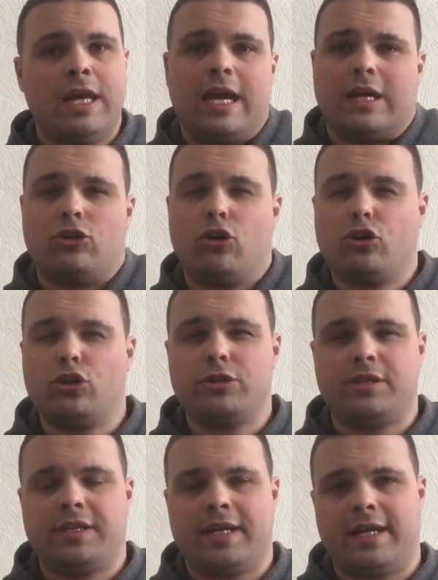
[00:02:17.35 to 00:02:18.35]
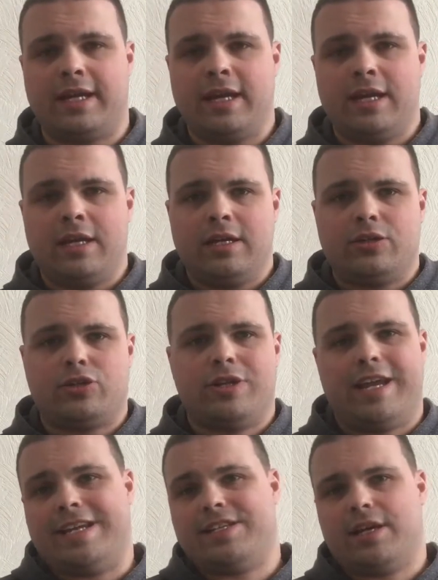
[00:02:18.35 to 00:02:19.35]
And not only
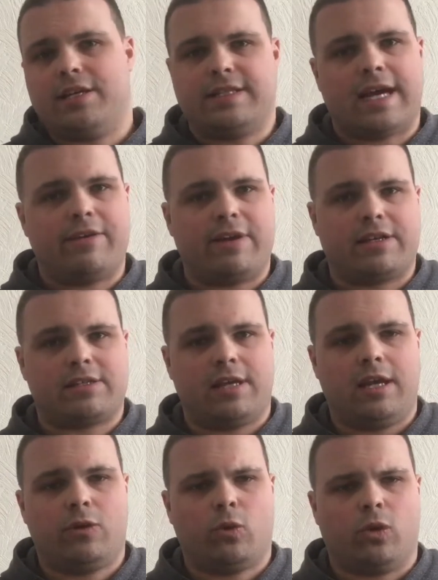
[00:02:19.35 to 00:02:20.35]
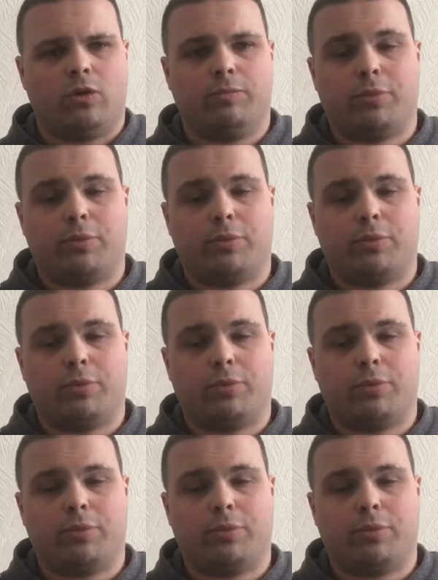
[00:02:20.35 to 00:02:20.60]
is it a direct sequel,